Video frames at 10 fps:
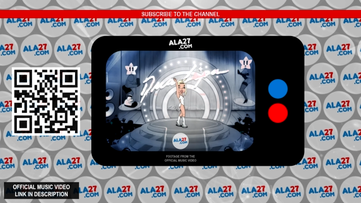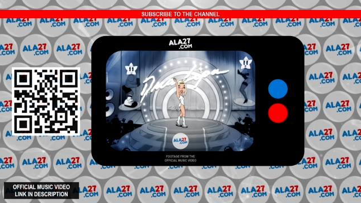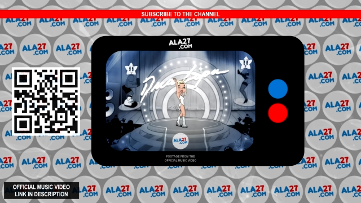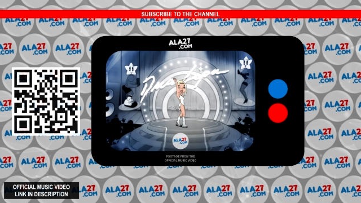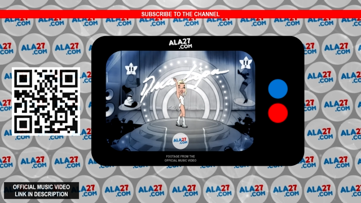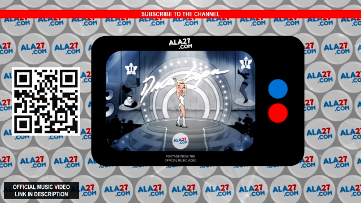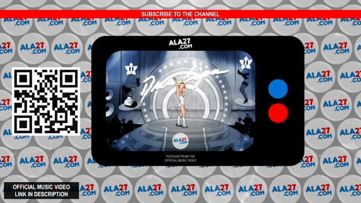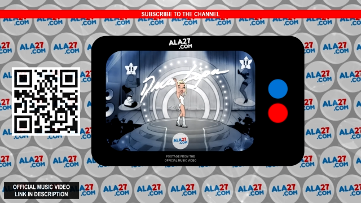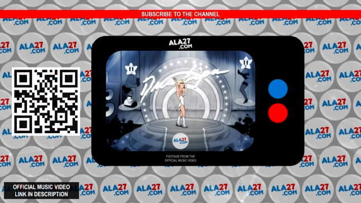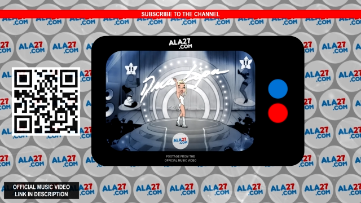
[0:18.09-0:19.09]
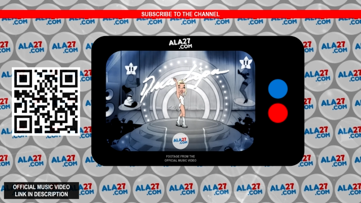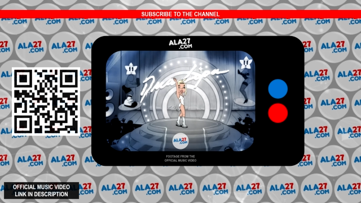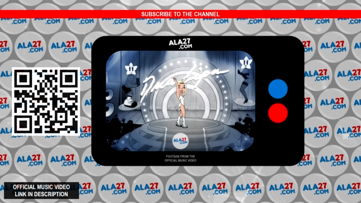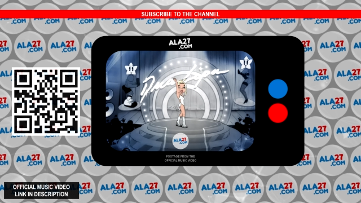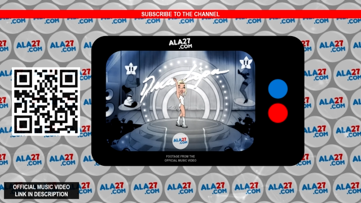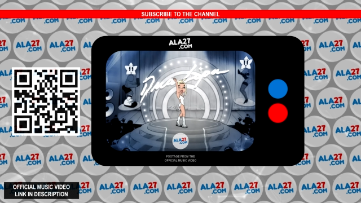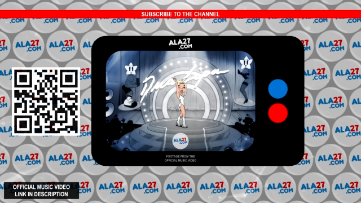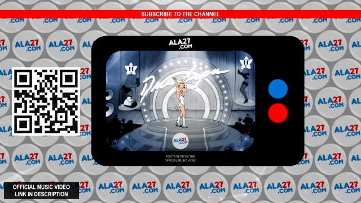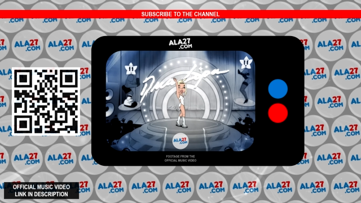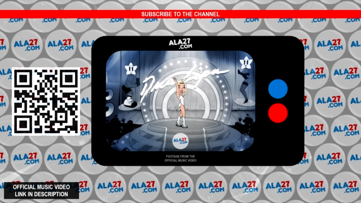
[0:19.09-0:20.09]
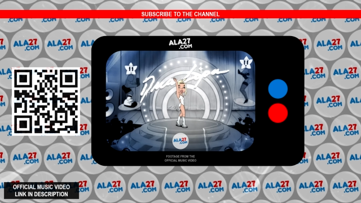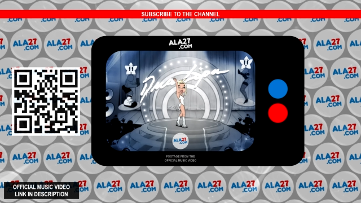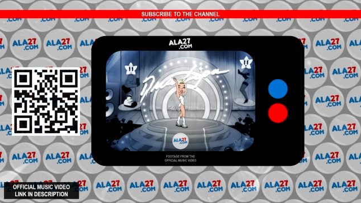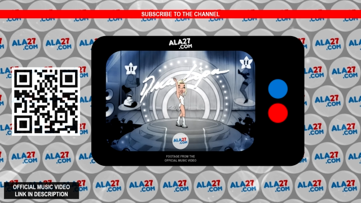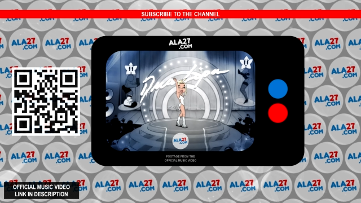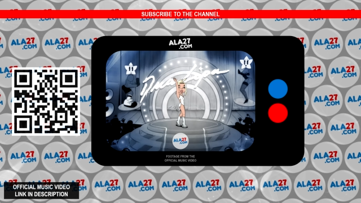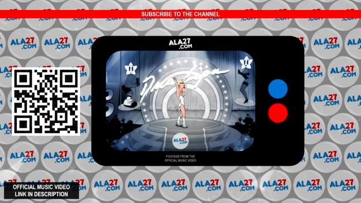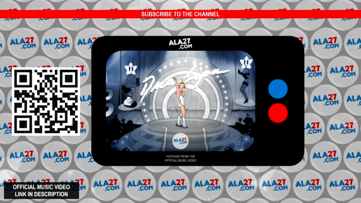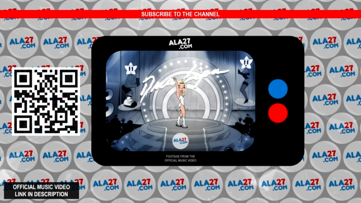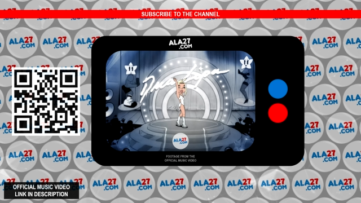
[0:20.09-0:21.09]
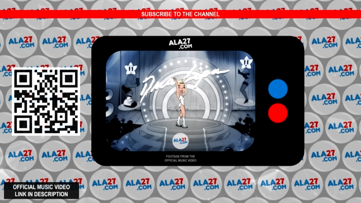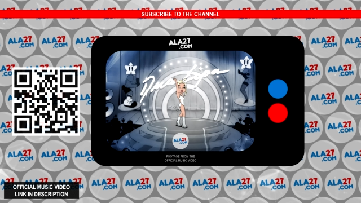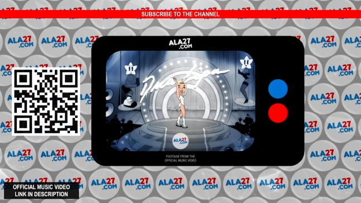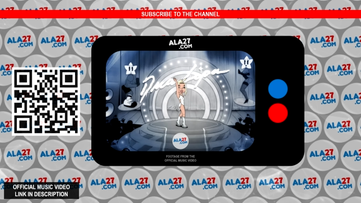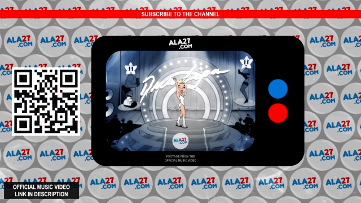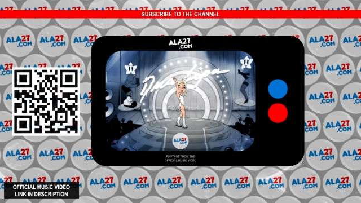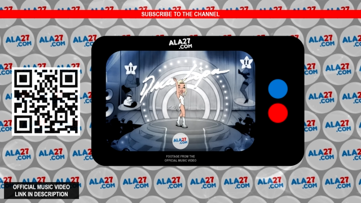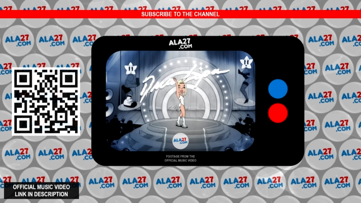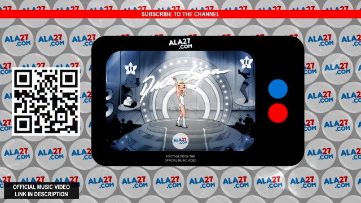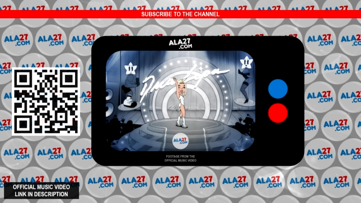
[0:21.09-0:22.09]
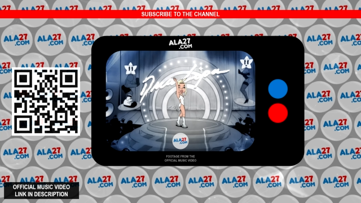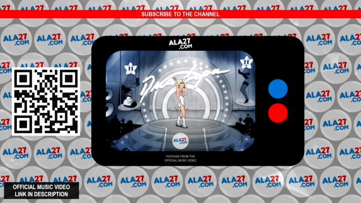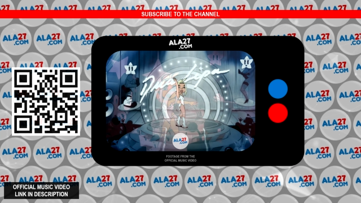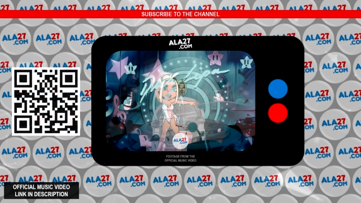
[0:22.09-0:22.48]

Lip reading: (no speaker visible)